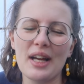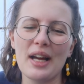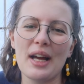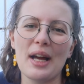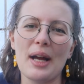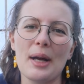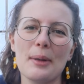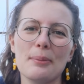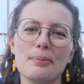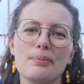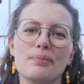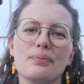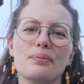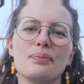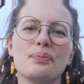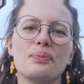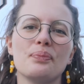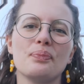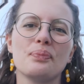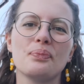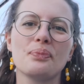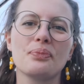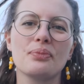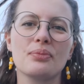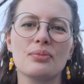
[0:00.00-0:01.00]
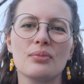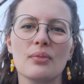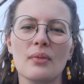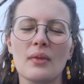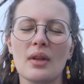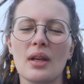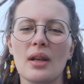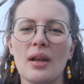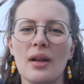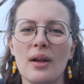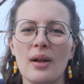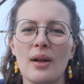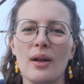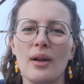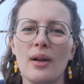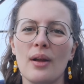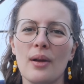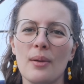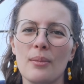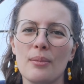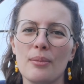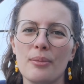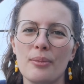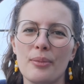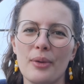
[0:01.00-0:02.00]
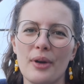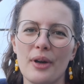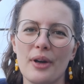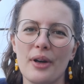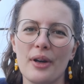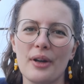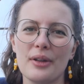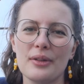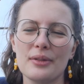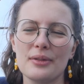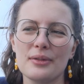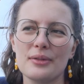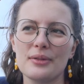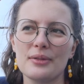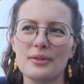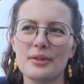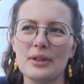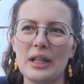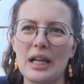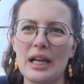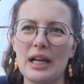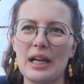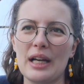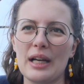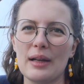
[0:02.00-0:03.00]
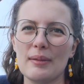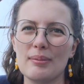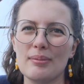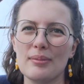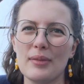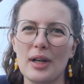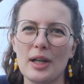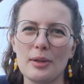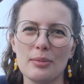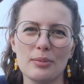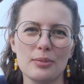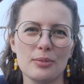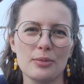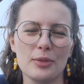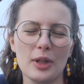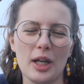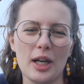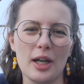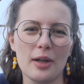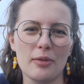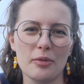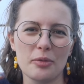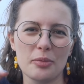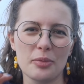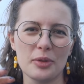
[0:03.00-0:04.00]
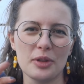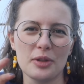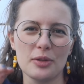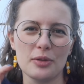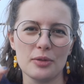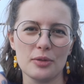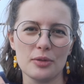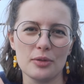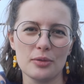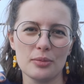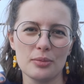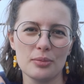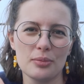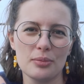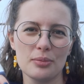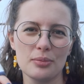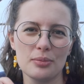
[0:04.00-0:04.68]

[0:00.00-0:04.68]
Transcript: Um, but um, I'm, I've been